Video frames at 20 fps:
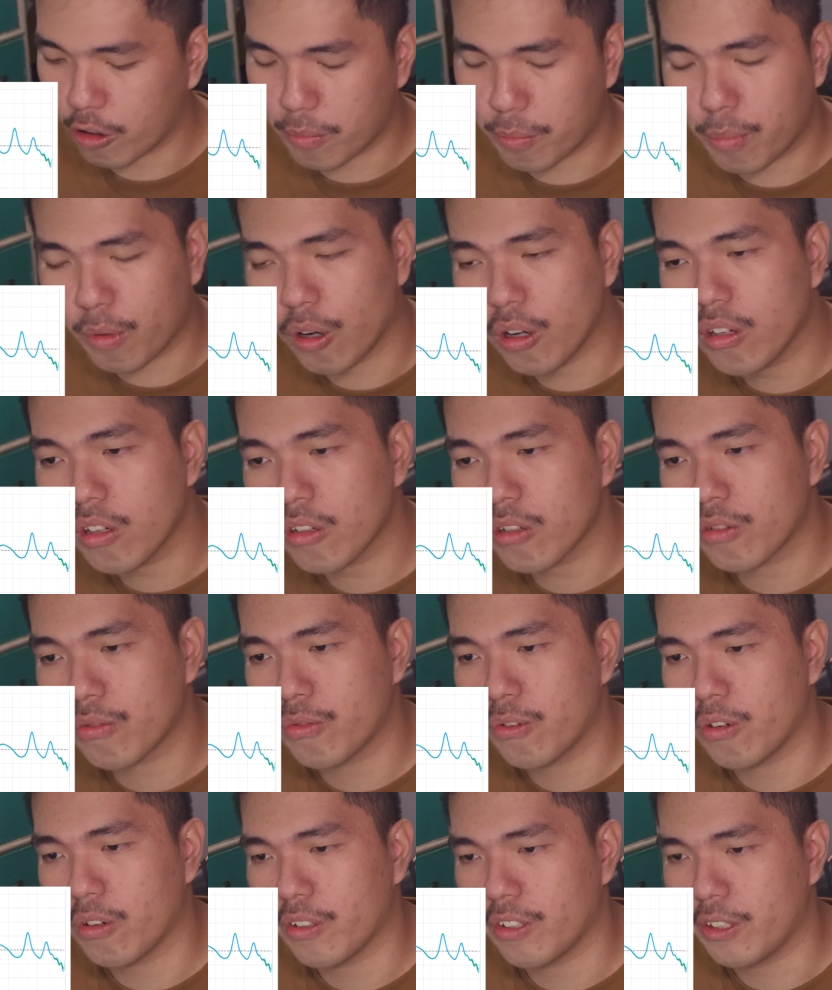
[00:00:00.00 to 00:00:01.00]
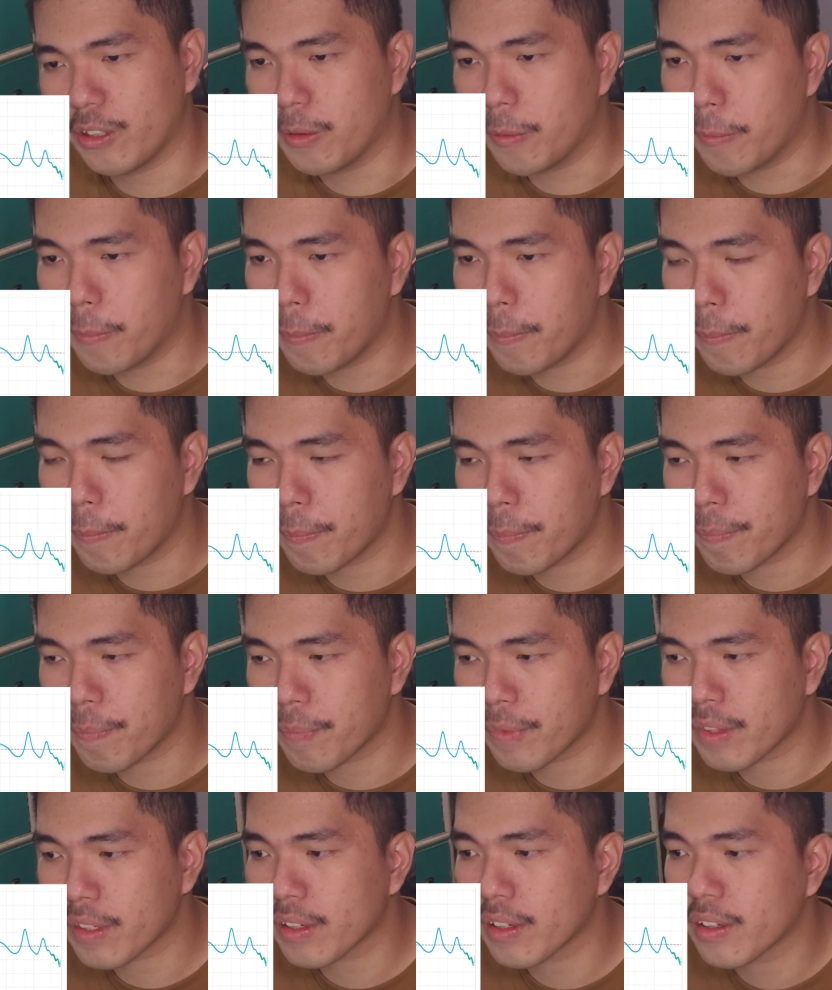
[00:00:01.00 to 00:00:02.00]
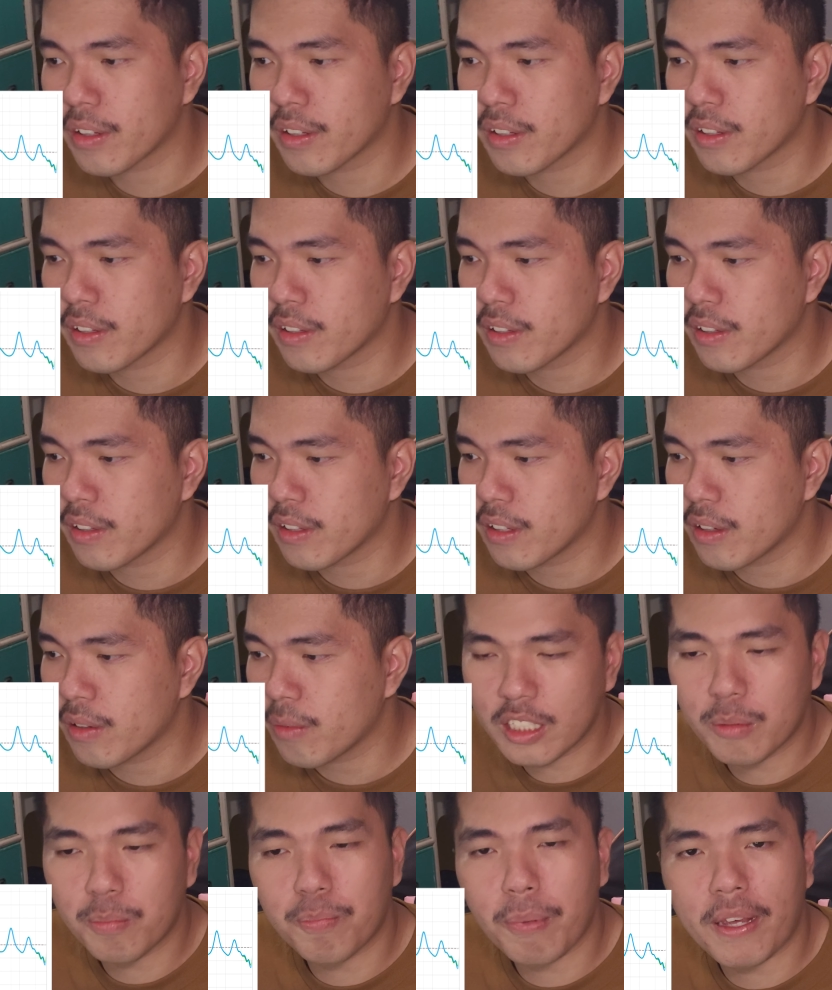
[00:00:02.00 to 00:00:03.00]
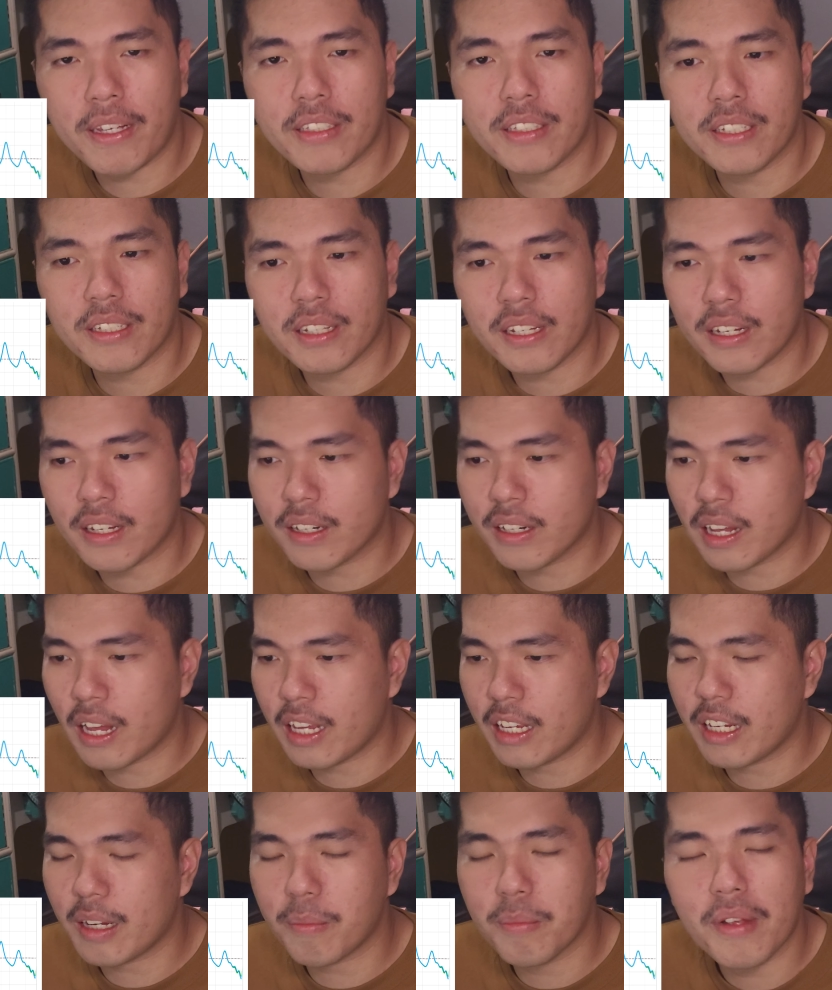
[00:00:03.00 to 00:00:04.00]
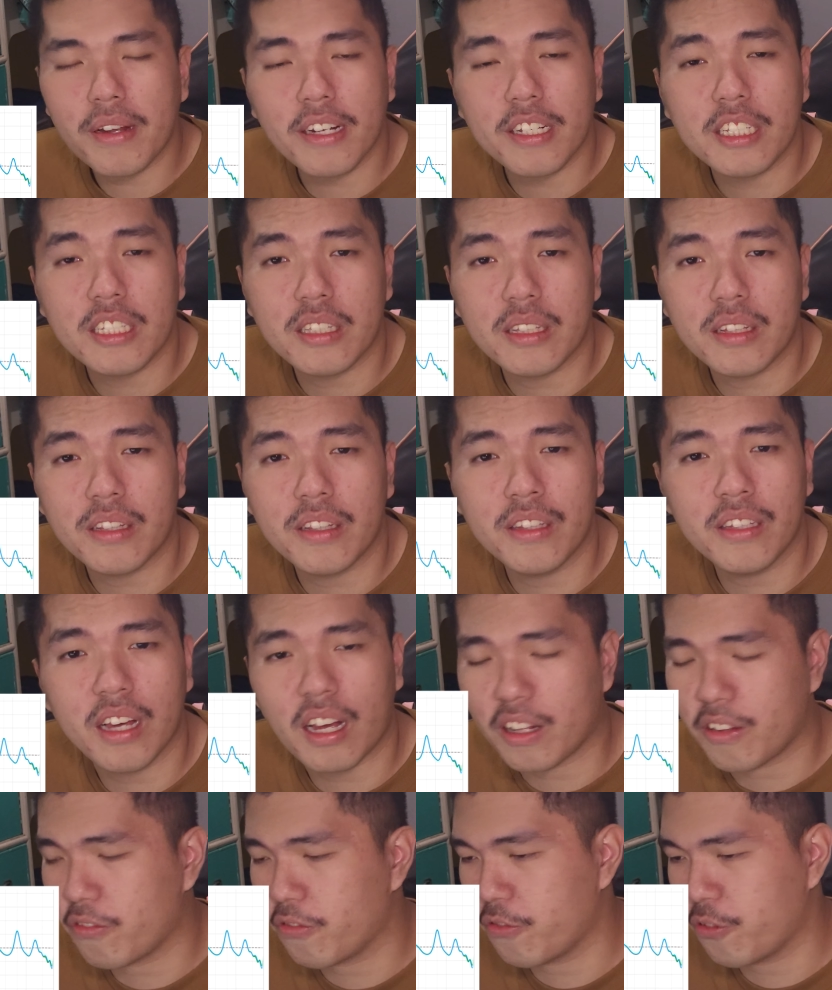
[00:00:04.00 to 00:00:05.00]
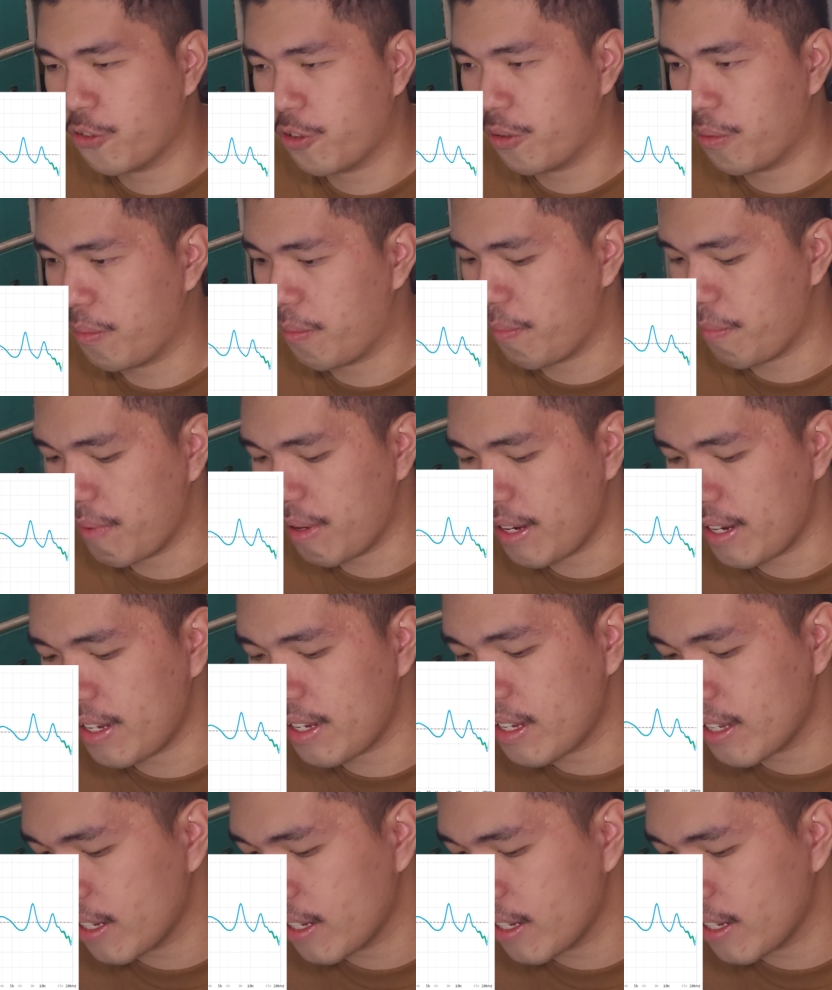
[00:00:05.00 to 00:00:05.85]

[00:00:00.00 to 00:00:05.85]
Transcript: more volume, then this is basically an IEM that is not for me.